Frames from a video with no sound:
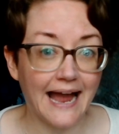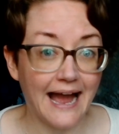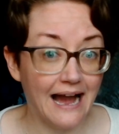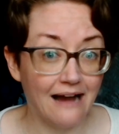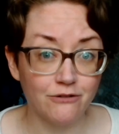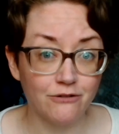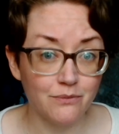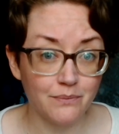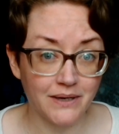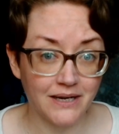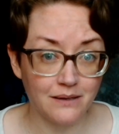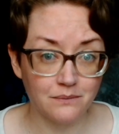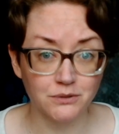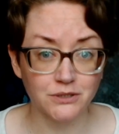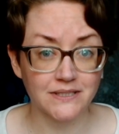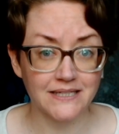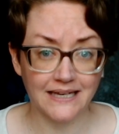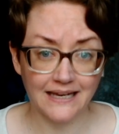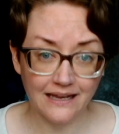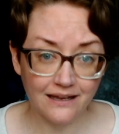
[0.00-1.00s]
haven't been able
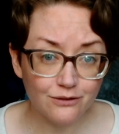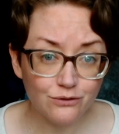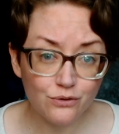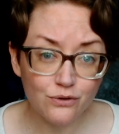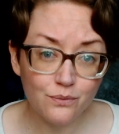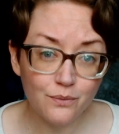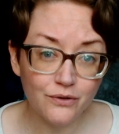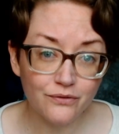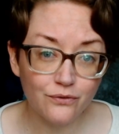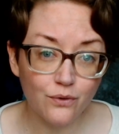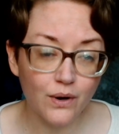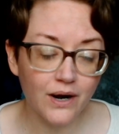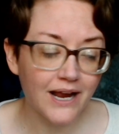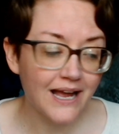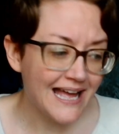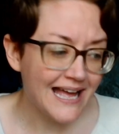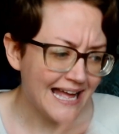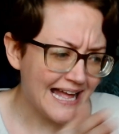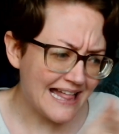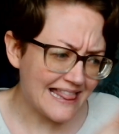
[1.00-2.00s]
to get through before.
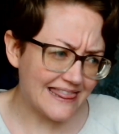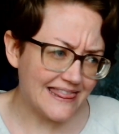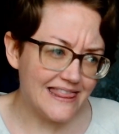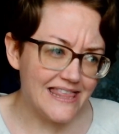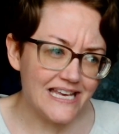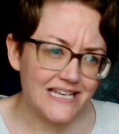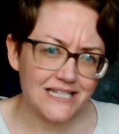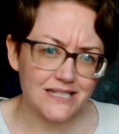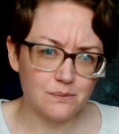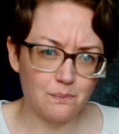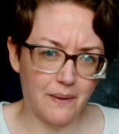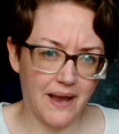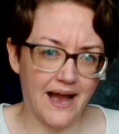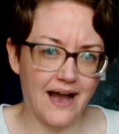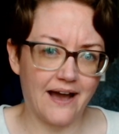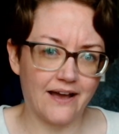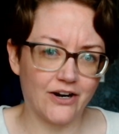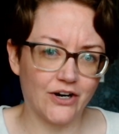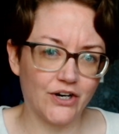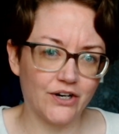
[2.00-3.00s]
This
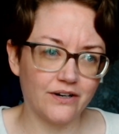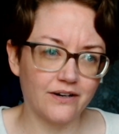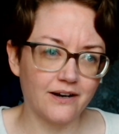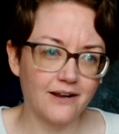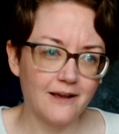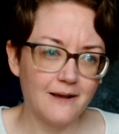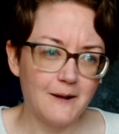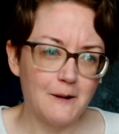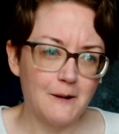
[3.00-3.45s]
pattern,